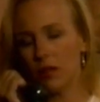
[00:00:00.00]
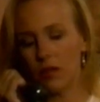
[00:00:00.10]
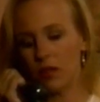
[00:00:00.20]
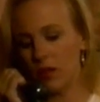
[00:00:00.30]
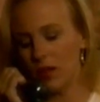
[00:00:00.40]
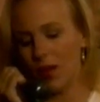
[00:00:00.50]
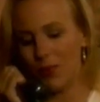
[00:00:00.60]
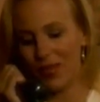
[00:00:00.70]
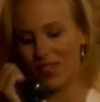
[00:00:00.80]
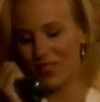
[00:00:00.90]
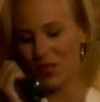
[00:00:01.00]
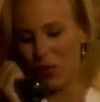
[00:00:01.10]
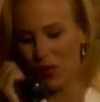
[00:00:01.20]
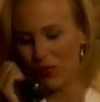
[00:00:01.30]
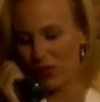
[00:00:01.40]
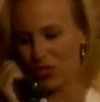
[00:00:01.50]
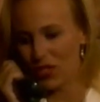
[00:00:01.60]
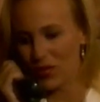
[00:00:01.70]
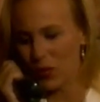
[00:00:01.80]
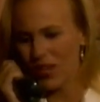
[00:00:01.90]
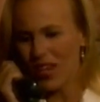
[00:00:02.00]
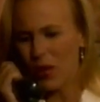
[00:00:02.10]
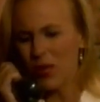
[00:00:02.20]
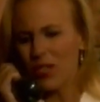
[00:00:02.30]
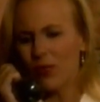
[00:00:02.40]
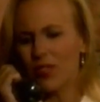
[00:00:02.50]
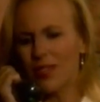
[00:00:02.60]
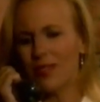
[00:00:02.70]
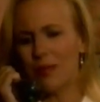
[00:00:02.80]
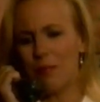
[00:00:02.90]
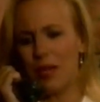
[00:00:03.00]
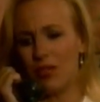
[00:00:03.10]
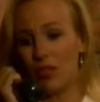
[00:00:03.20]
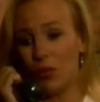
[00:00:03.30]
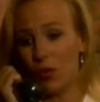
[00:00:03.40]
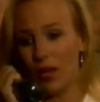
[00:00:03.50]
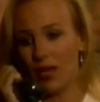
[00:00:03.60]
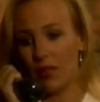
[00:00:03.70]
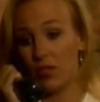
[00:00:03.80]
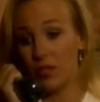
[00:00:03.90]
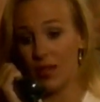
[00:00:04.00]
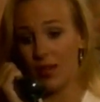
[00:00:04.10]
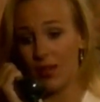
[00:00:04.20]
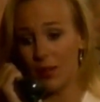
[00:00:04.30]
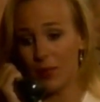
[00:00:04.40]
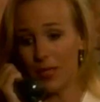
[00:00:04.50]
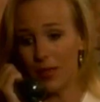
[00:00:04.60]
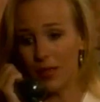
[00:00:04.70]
Stop being so officious. What difference does it make to you what I have to say to him?